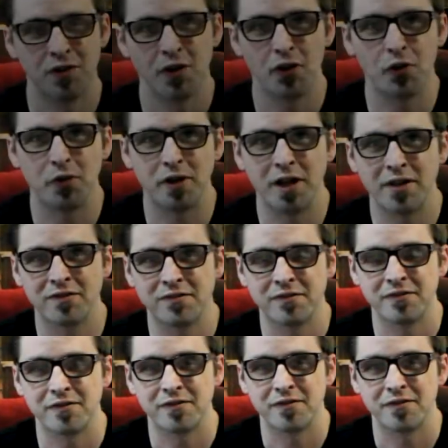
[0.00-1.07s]
Hello again.
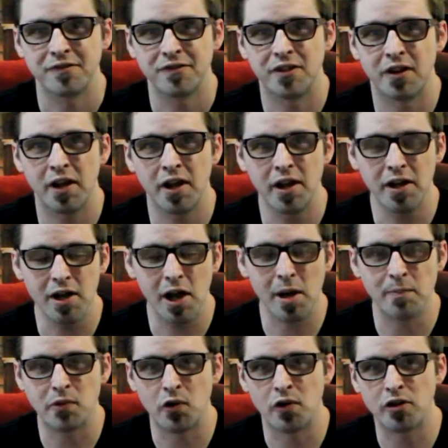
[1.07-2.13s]
Today
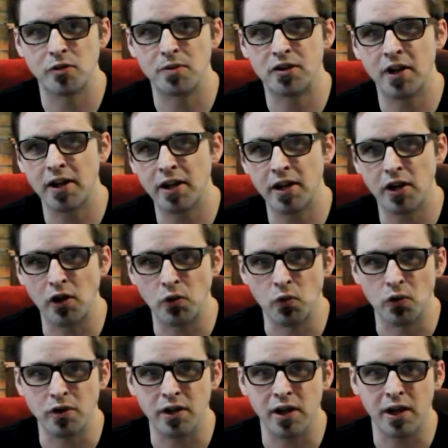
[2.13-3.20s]
I'm going to be taking a
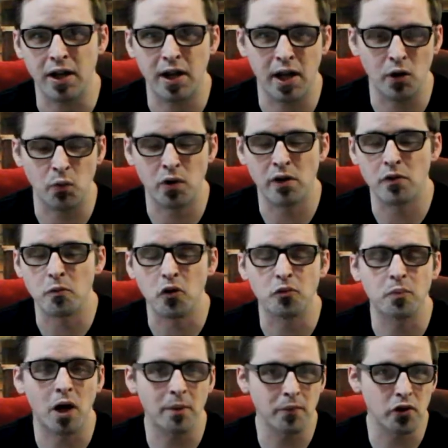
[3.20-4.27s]
look at one of the
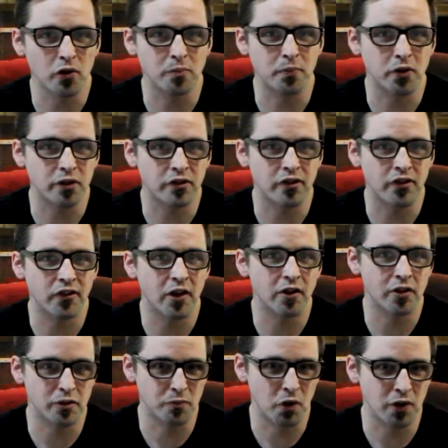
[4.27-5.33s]
most popular books that's out
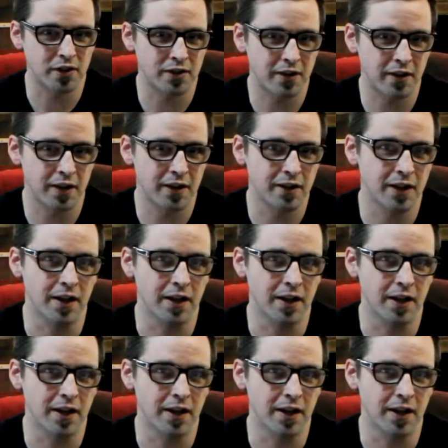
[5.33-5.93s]
on the market today,